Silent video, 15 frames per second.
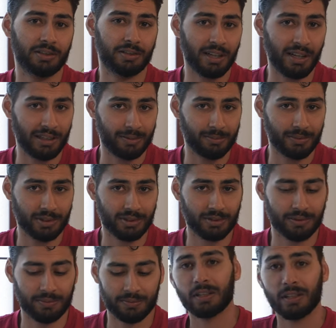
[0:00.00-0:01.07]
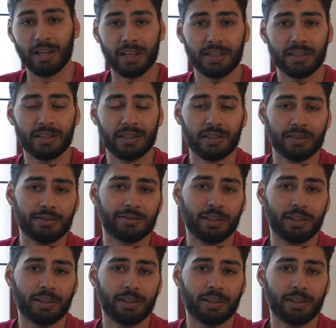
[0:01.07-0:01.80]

names. Then in